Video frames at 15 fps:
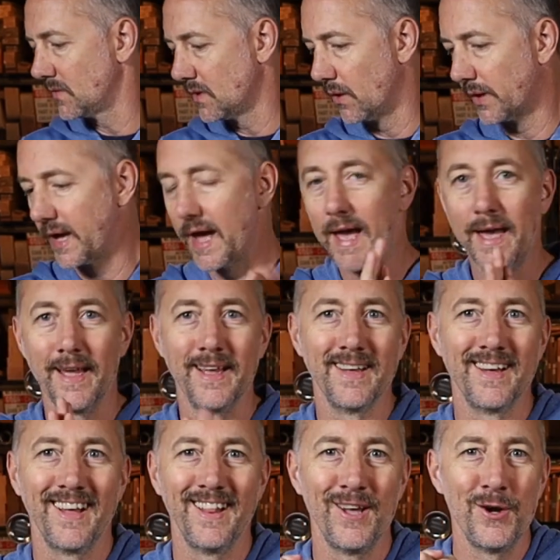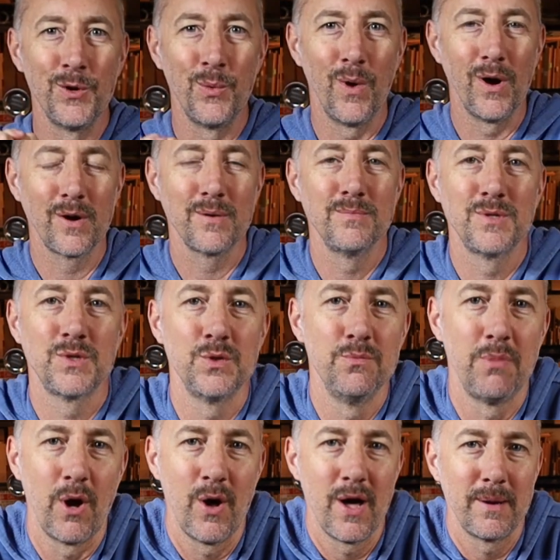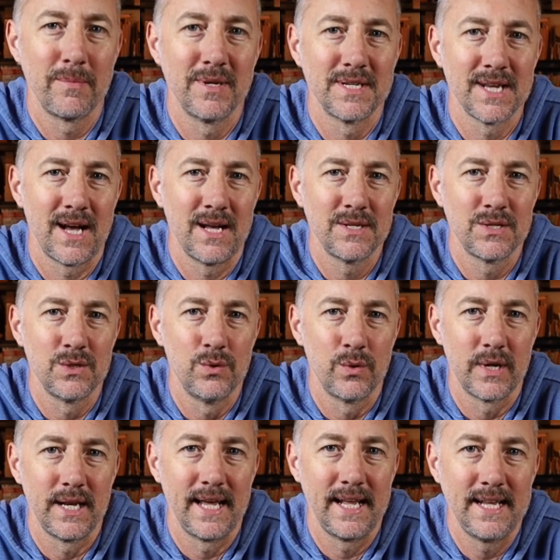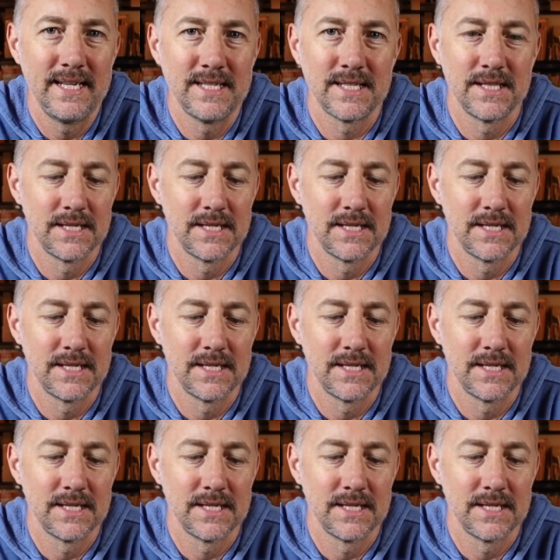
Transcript: Okay, hello, welcome to Beau, Hannam Guitars and Ukuleles.